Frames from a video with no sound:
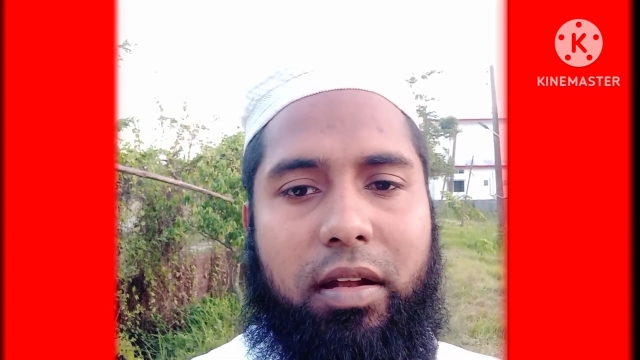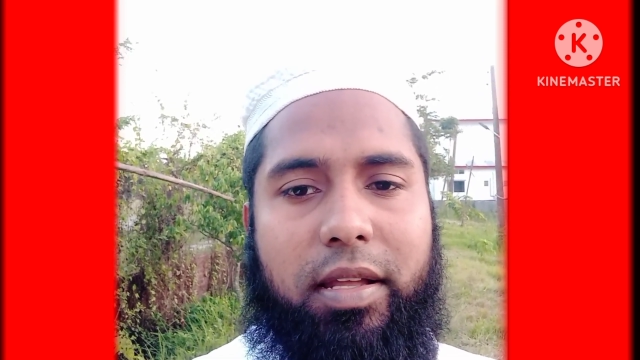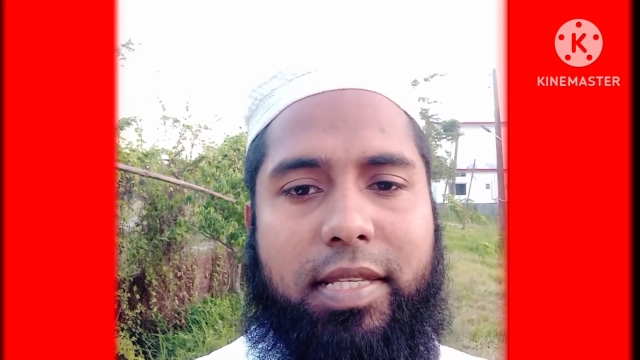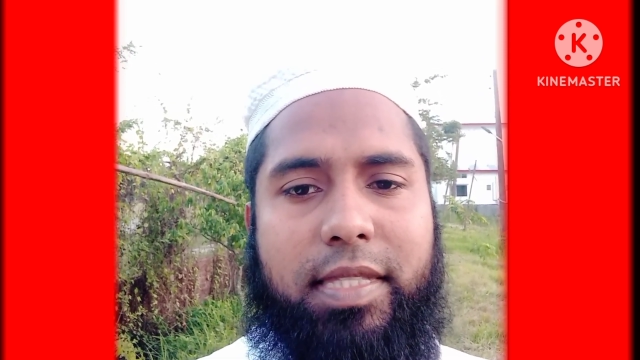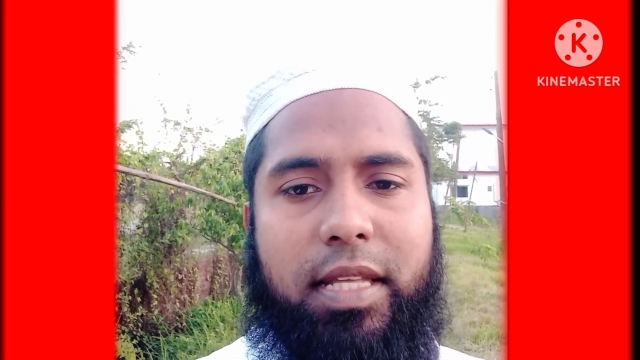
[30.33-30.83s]

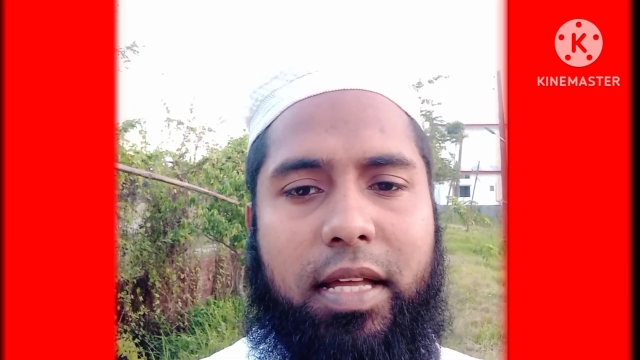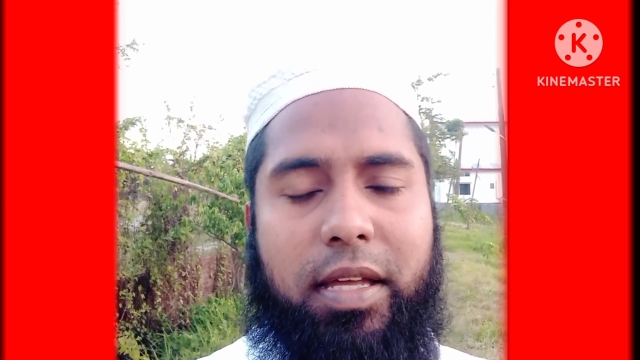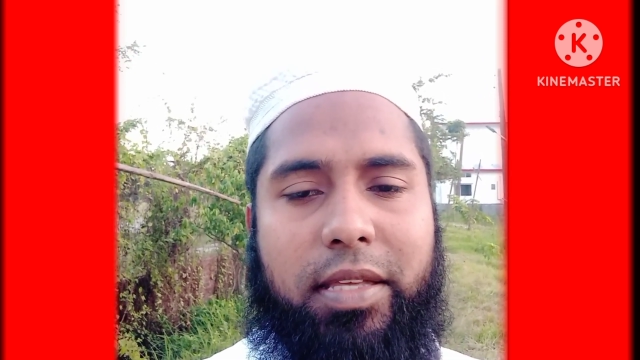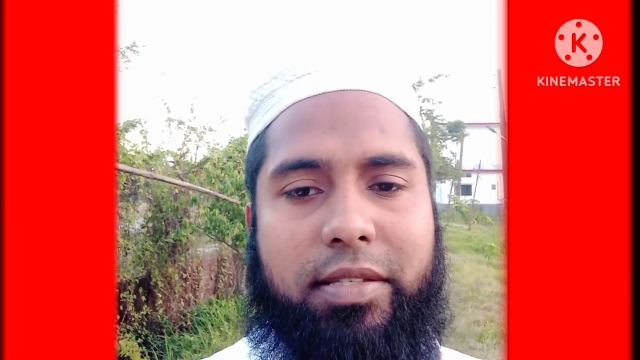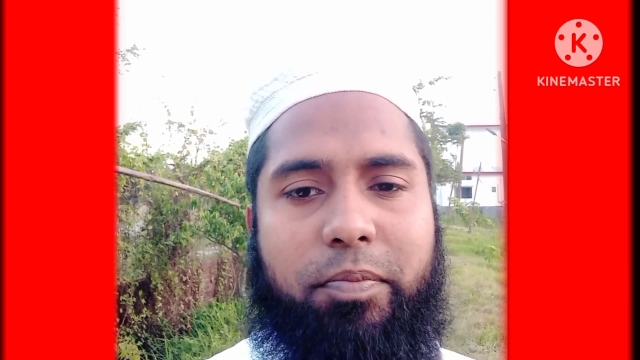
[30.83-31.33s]

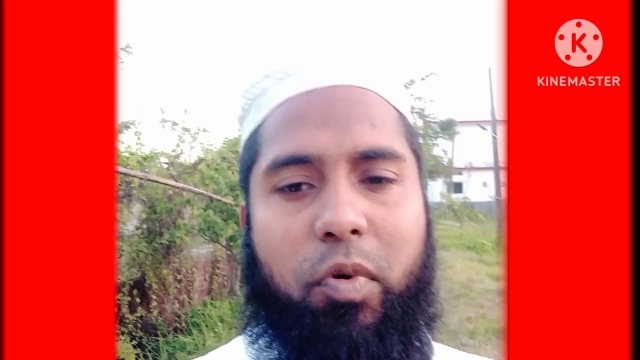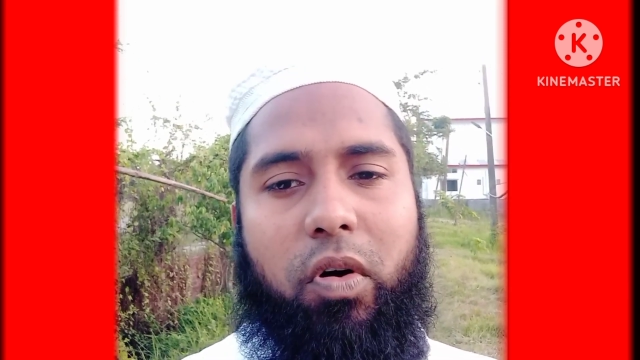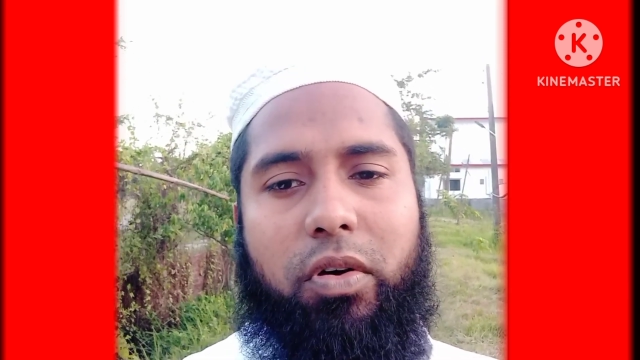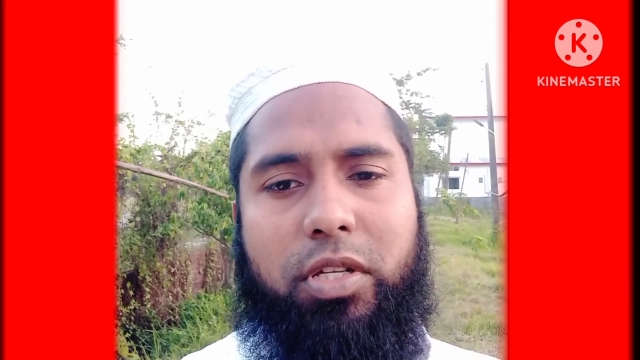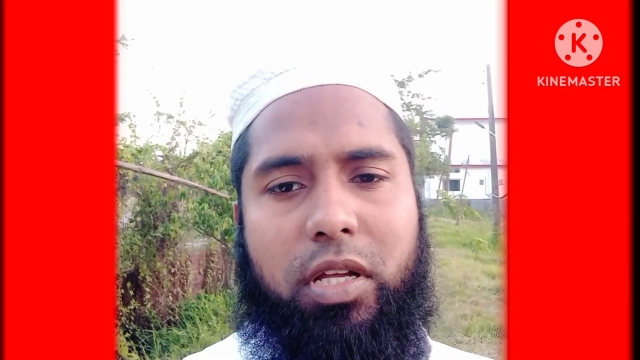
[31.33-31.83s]
Listening is
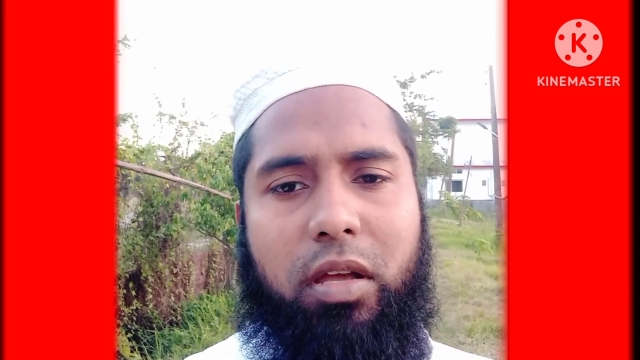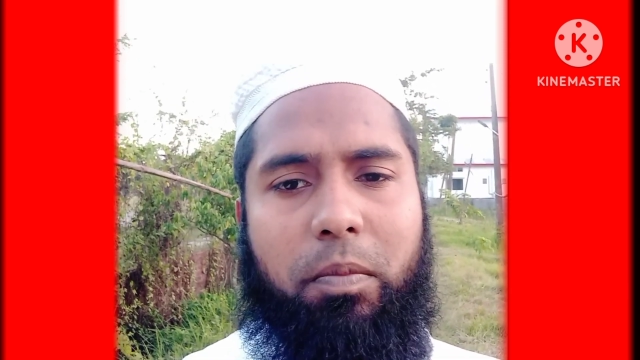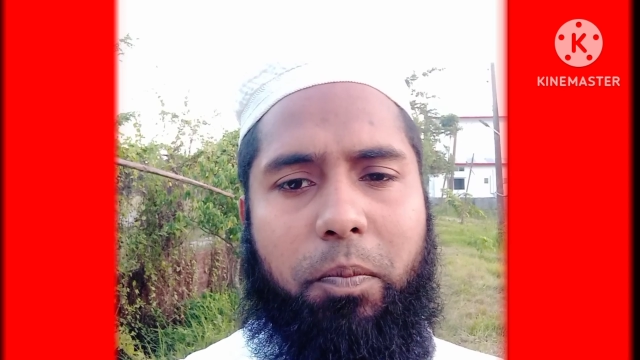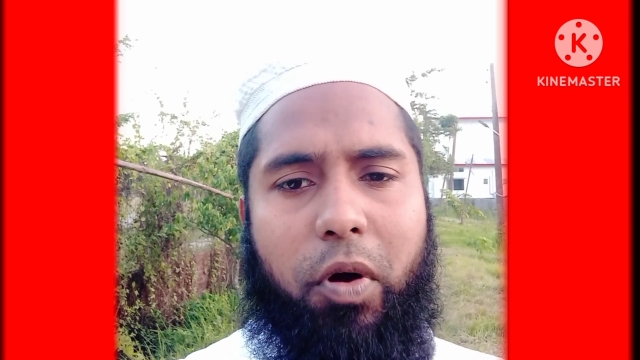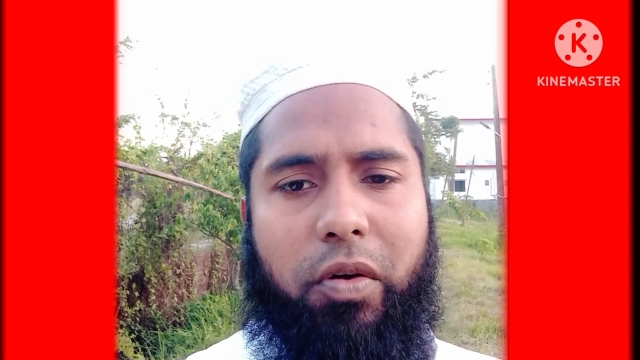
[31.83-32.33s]
most
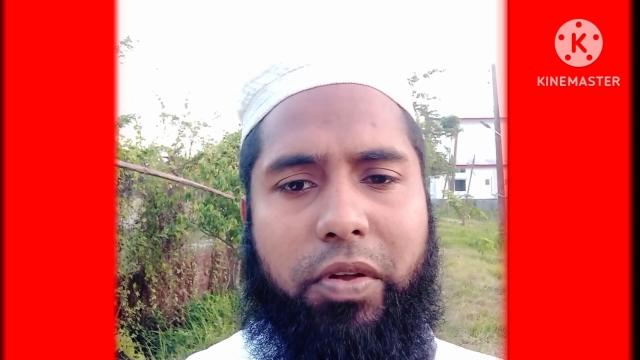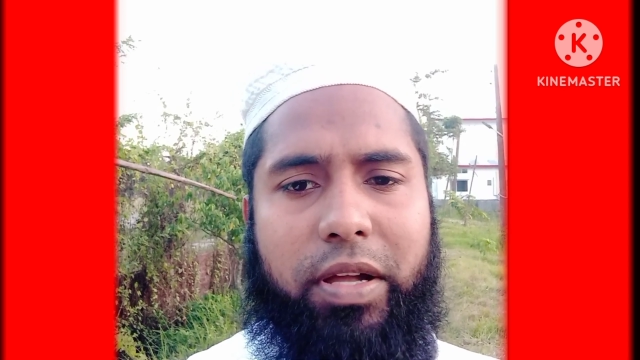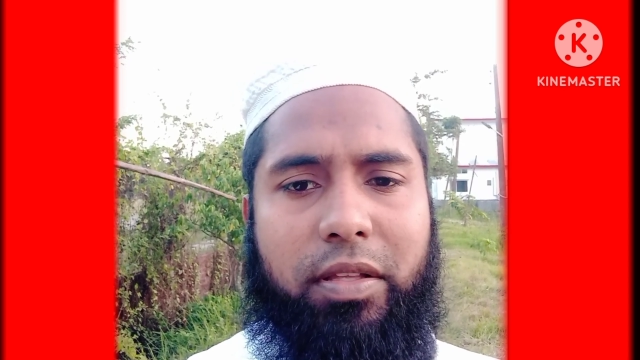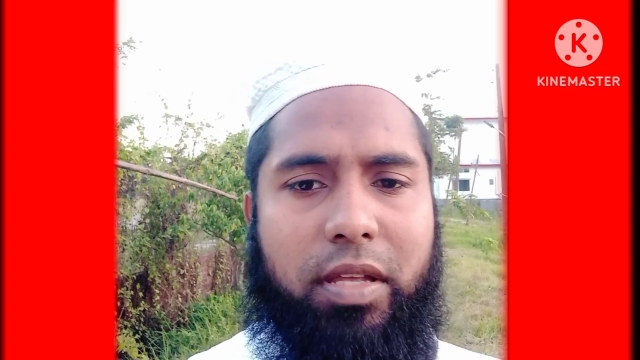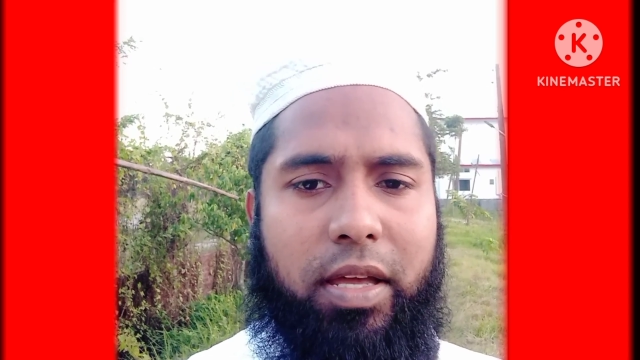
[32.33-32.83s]

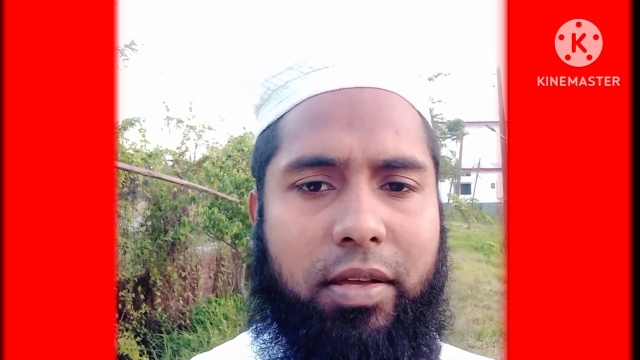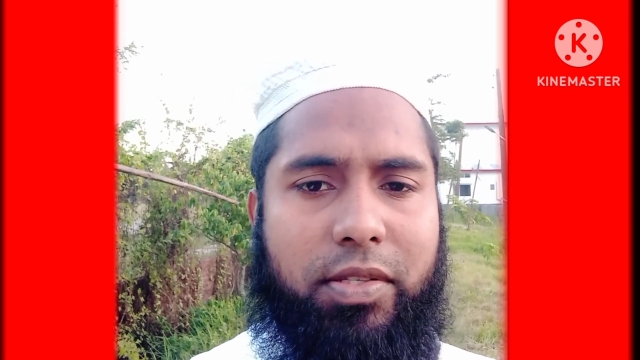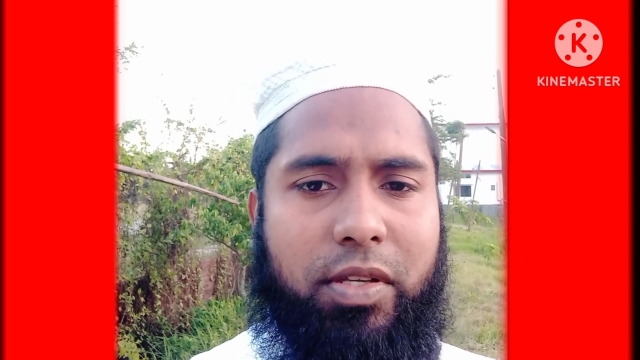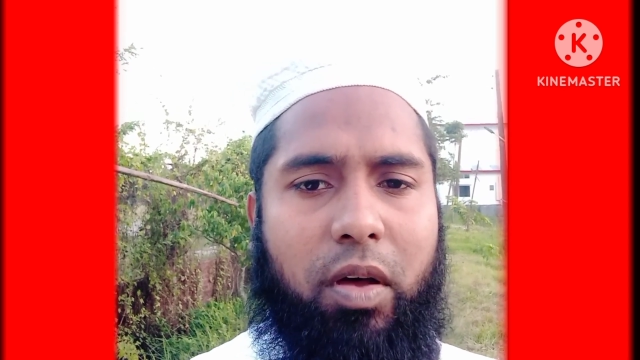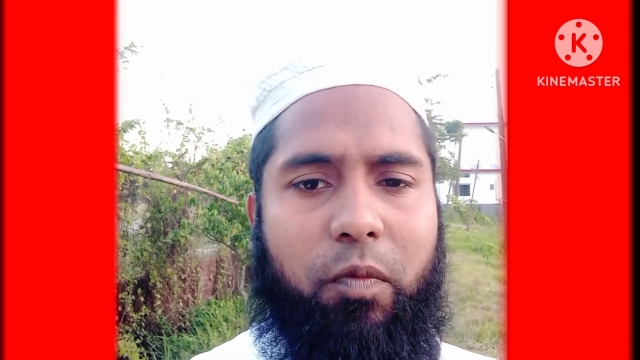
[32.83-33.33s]
important
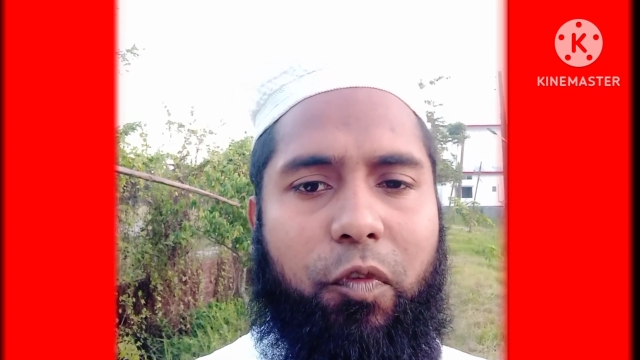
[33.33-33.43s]
things